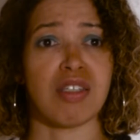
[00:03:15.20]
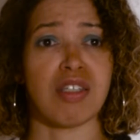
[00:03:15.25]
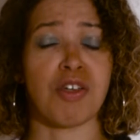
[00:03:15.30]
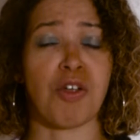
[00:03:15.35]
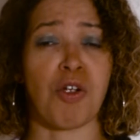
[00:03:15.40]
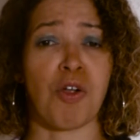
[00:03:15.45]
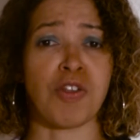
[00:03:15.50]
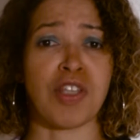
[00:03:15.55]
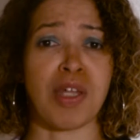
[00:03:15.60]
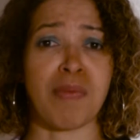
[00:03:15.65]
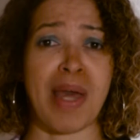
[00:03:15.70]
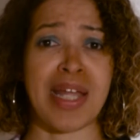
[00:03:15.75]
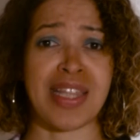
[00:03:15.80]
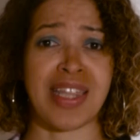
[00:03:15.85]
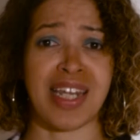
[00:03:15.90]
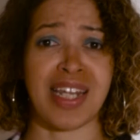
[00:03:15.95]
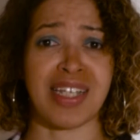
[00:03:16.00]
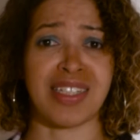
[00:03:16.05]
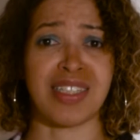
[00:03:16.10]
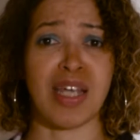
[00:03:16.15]
the girl they made
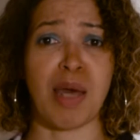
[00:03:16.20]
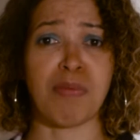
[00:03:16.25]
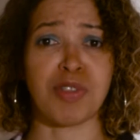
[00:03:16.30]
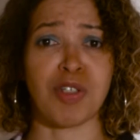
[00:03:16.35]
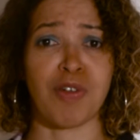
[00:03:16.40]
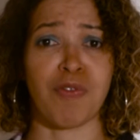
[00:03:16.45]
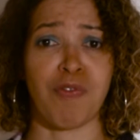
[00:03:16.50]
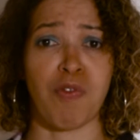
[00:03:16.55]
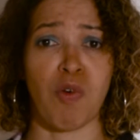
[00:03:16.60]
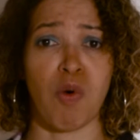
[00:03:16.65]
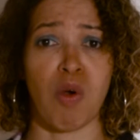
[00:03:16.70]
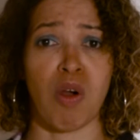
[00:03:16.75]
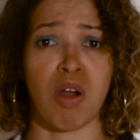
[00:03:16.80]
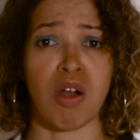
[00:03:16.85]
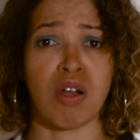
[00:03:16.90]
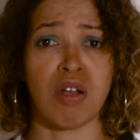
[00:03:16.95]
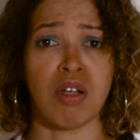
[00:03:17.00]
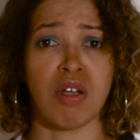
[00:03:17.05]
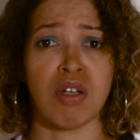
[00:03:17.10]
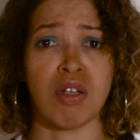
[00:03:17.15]
that exception
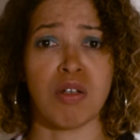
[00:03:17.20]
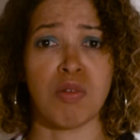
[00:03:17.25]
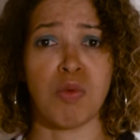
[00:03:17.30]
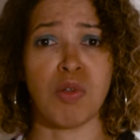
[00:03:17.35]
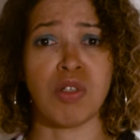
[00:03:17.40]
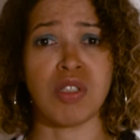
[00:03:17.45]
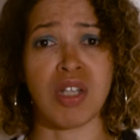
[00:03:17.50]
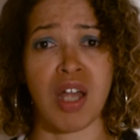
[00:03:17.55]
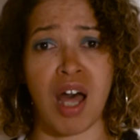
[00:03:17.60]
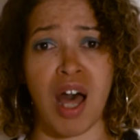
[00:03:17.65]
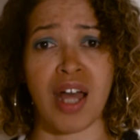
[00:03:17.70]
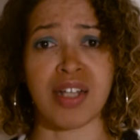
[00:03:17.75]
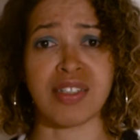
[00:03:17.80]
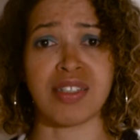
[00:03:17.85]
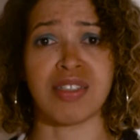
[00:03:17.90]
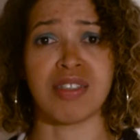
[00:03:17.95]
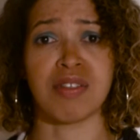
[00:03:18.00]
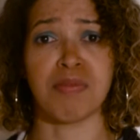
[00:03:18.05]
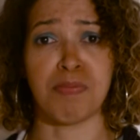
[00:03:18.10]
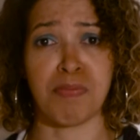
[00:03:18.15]
for will
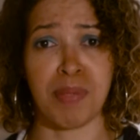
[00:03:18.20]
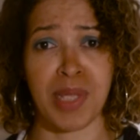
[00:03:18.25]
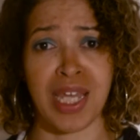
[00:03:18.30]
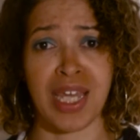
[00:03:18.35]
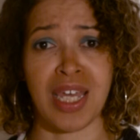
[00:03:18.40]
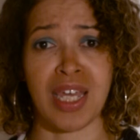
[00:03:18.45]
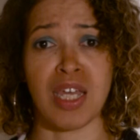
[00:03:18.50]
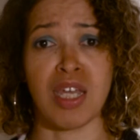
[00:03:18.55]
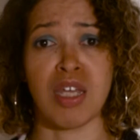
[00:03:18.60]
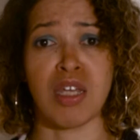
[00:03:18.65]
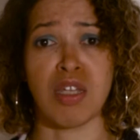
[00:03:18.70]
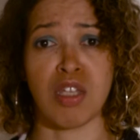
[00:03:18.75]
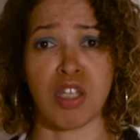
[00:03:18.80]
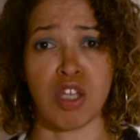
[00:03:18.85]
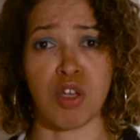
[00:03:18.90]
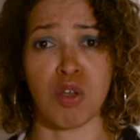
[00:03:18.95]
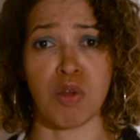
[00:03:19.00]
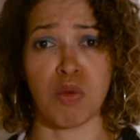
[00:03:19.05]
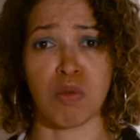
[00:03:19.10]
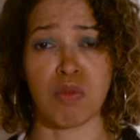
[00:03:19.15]
not be
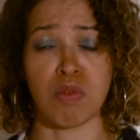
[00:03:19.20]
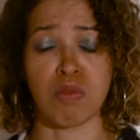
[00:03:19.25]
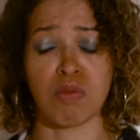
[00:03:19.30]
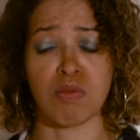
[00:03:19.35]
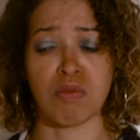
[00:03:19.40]
you.